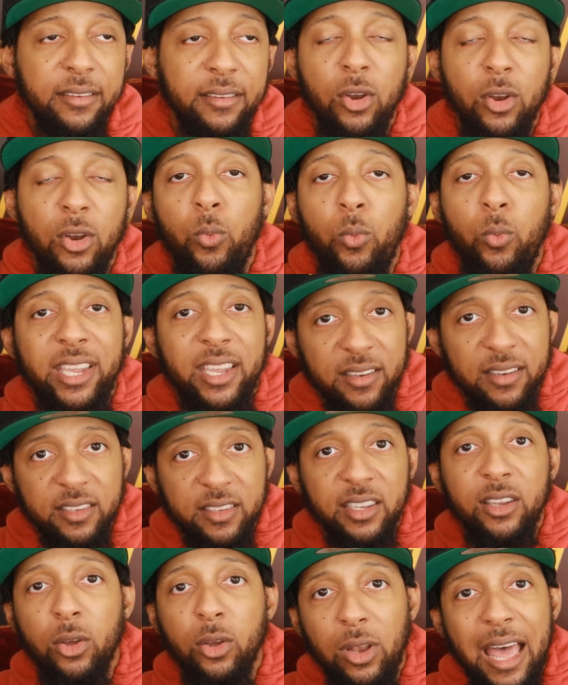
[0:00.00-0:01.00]
you know, we can
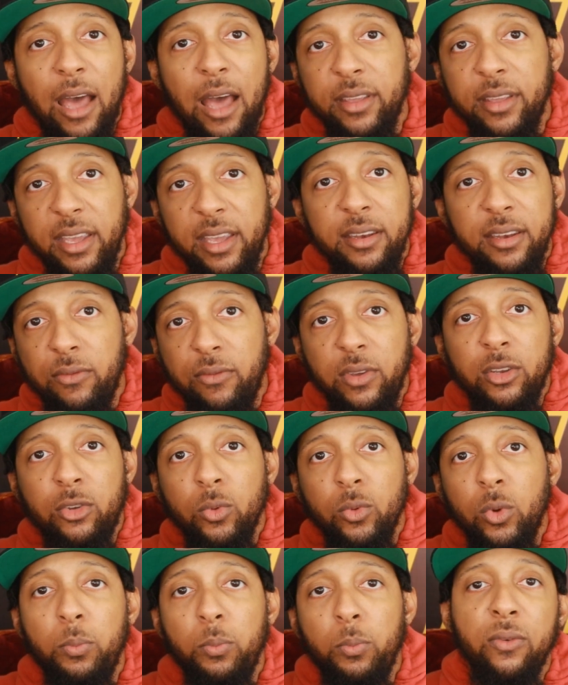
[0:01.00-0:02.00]
single out
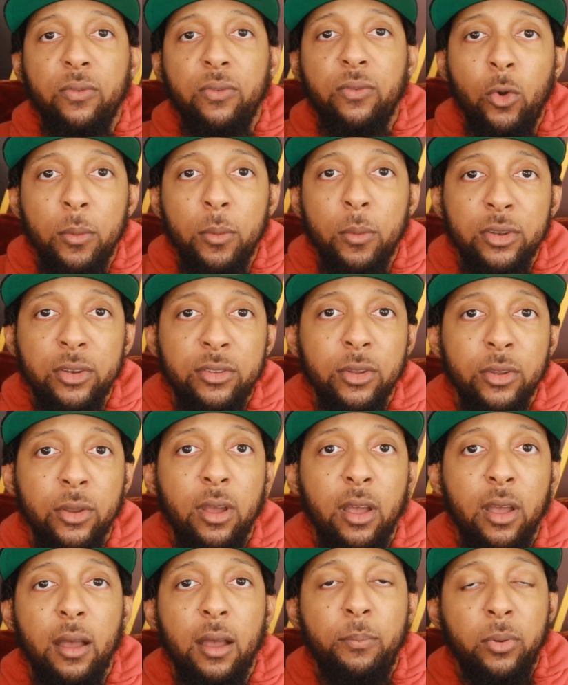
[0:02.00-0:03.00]
individual performance
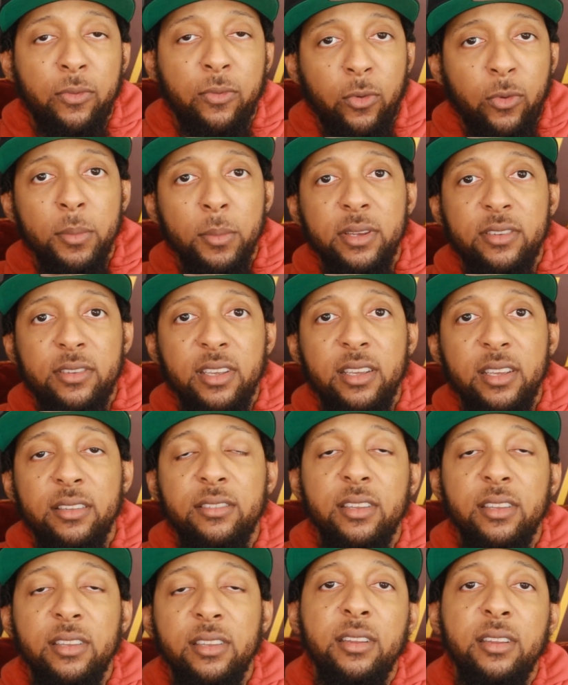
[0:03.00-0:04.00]
uh,
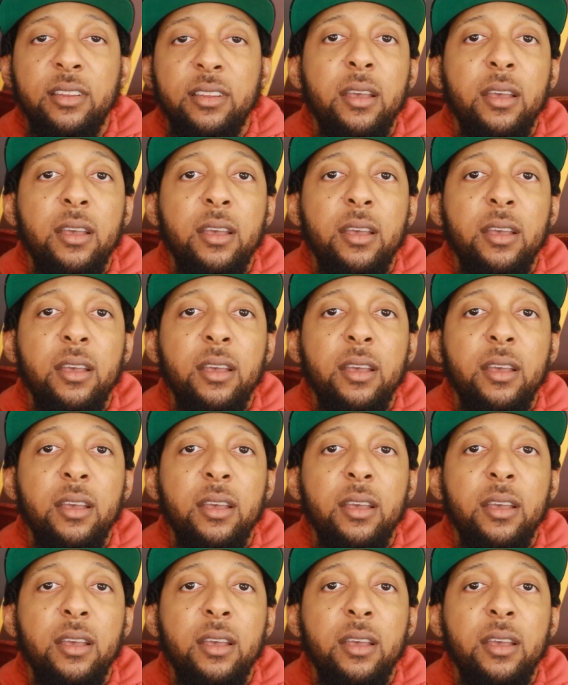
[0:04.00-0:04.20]
performances and